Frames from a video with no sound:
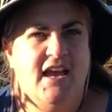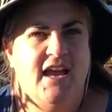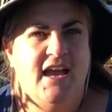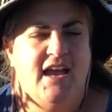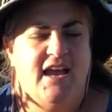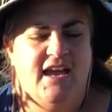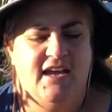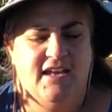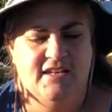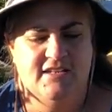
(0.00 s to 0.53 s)

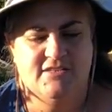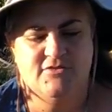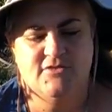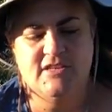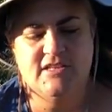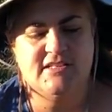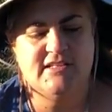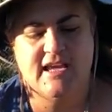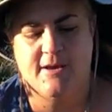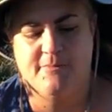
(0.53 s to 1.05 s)
And so
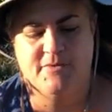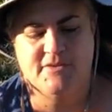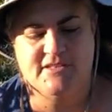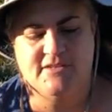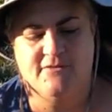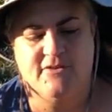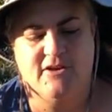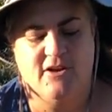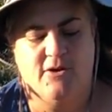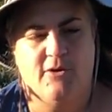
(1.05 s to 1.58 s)
this happens
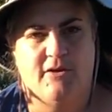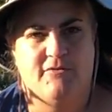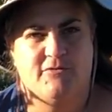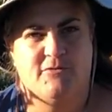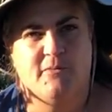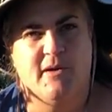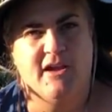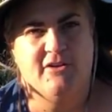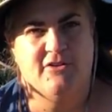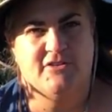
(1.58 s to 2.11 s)
every year. We have to
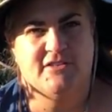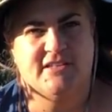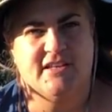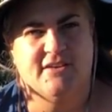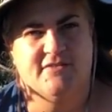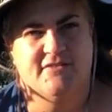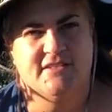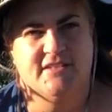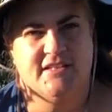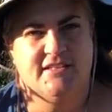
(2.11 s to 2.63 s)
remind
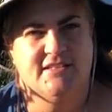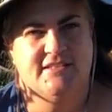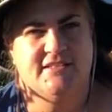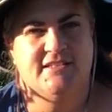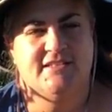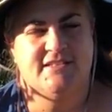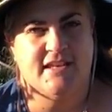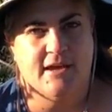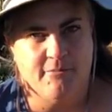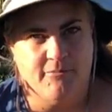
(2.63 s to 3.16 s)
ourselves it is
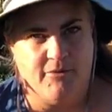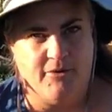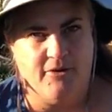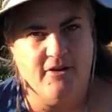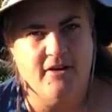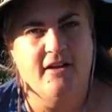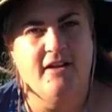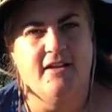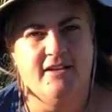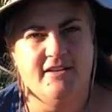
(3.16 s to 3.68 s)

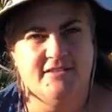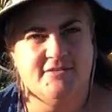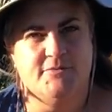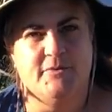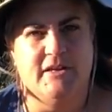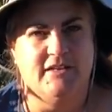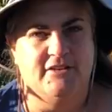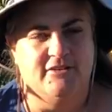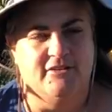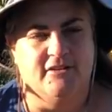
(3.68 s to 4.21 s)
December, it is
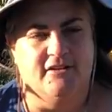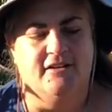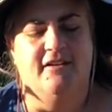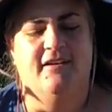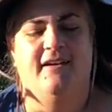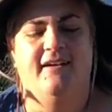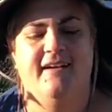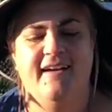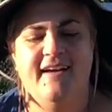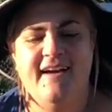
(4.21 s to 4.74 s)
winter.
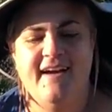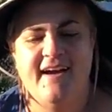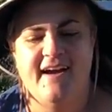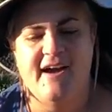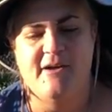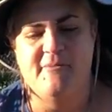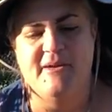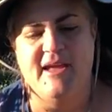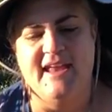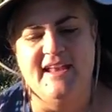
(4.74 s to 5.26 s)

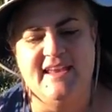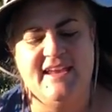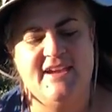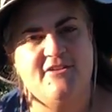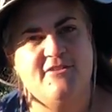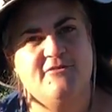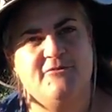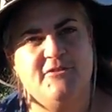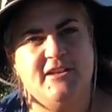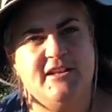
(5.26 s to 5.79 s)
And here
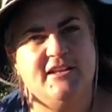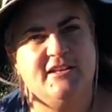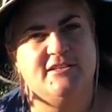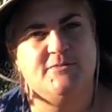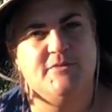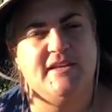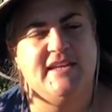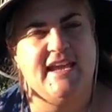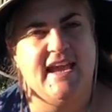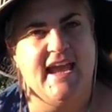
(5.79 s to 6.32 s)
in Phoenix,
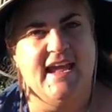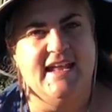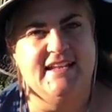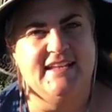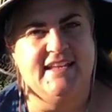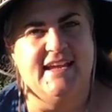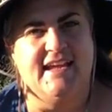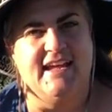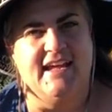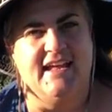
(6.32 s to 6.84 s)
we can
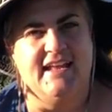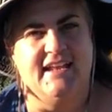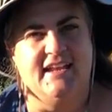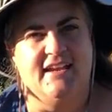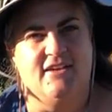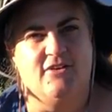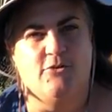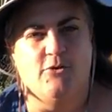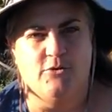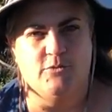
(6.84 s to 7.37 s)
get
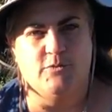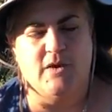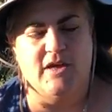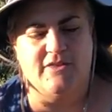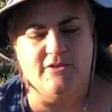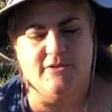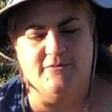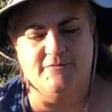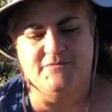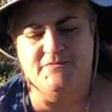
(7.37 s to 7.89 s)
cold
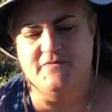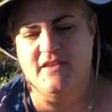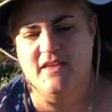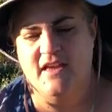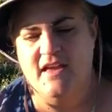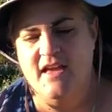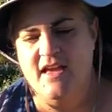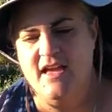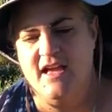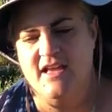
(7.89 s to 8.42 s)
weather.
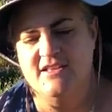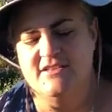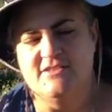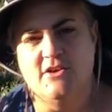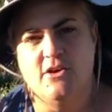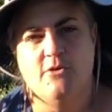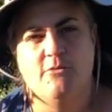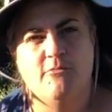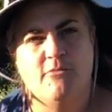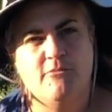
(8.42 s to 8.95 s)
And
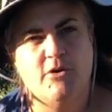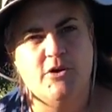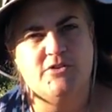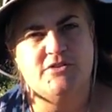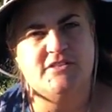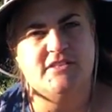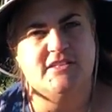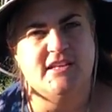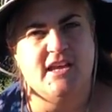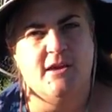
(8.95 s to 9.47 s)
so
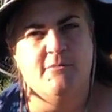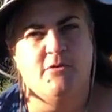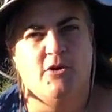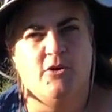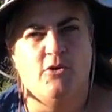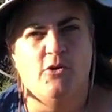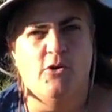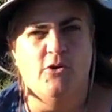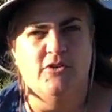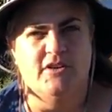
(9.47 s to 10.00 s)
most of the time, our
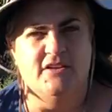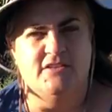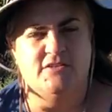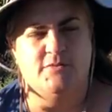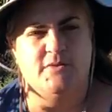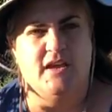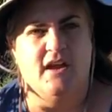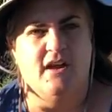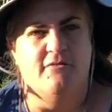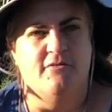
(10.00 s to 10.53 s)
coldest,
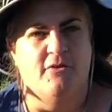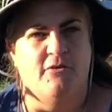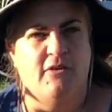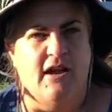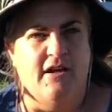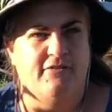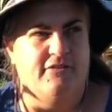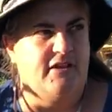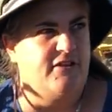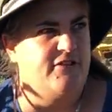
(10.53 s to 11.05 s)
we hover
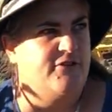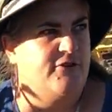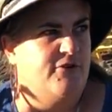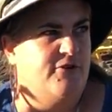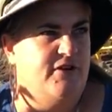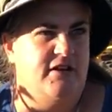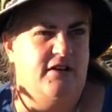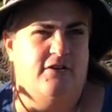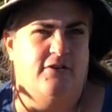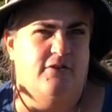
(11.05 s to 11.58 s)
around like
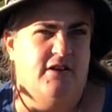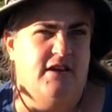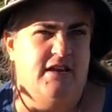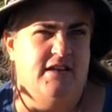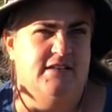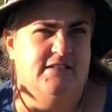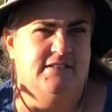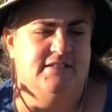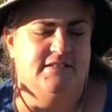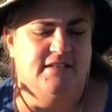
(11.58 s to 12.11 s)
30
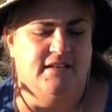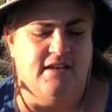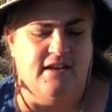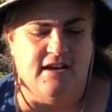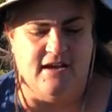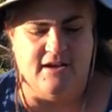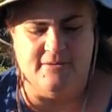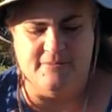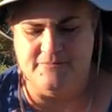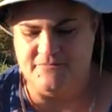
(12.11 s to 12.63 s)
degrees,
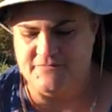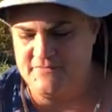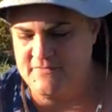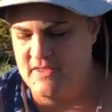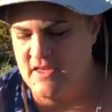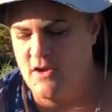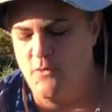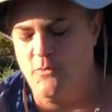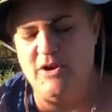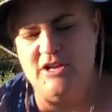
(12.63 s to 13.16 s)

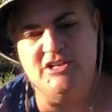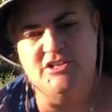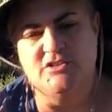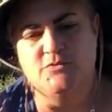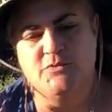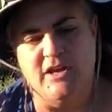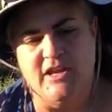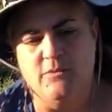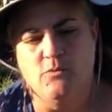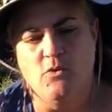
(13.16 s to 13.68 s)
which is
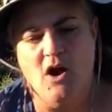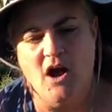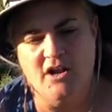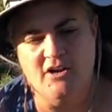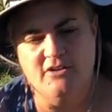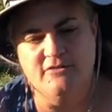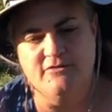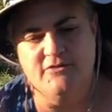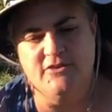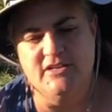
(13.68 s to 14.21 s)
when
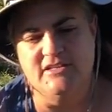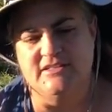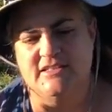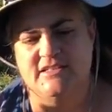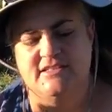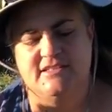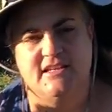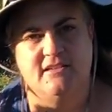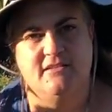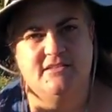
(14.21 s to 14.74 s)
water
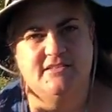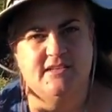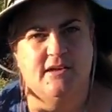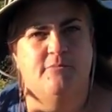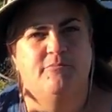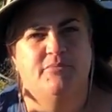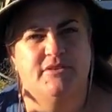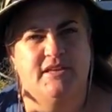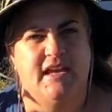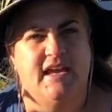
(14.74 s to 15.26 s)
freezes and
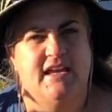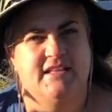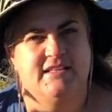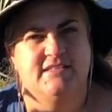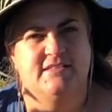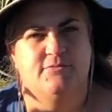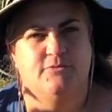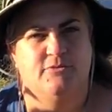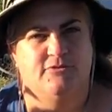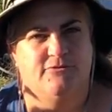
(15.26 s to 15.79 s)
some plants will